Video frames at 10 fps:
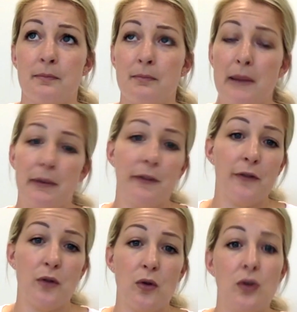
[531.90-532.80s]
maybe
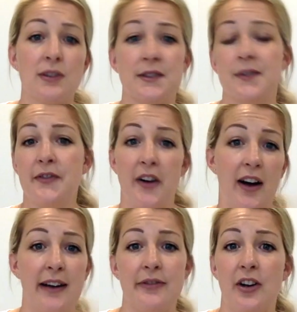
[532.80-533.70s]
4 to
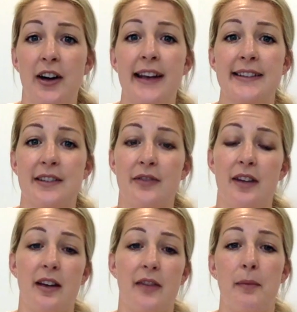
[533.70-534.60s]
5 nights of
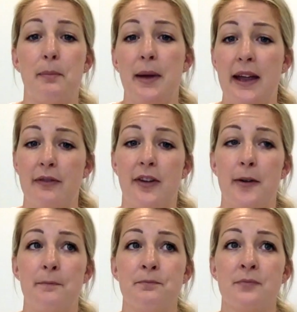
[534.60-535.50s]
a bit of
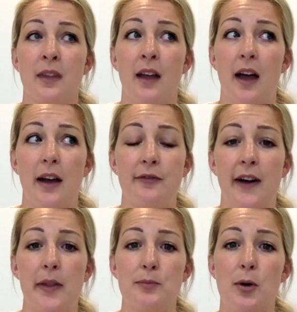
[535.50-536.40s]
a, and I
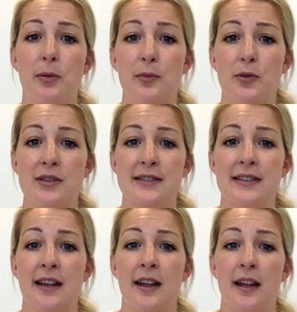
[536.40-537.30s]
found the problem was
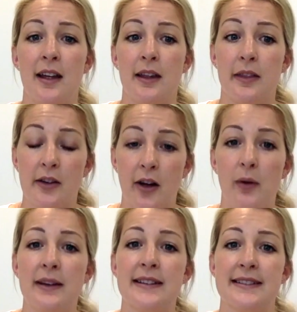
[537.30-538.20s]
the
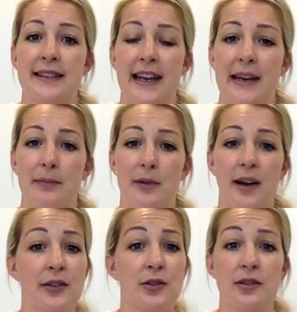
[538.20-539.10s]
going to sleep,
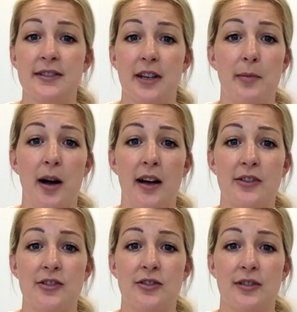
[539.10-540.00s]
like not so
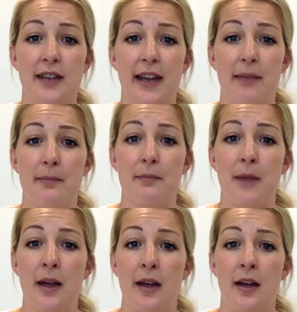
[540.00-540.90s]
much him,
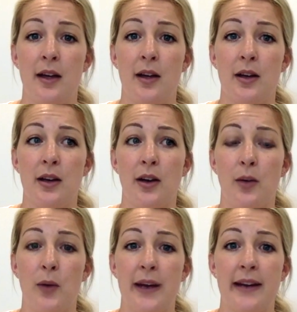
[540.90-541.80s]
you know,
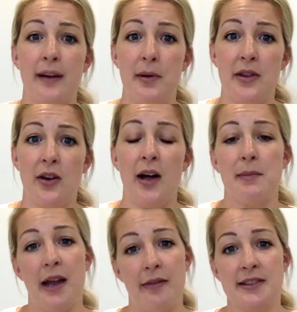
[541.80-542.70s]
waking up in the night and
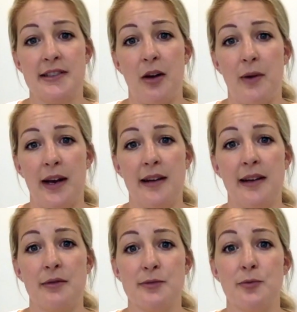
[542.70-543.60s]
me having to go in,
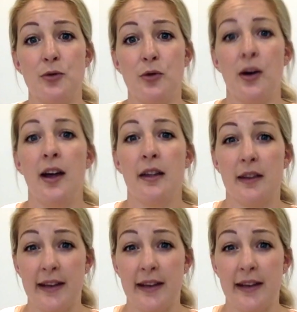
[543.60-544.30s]
it was more the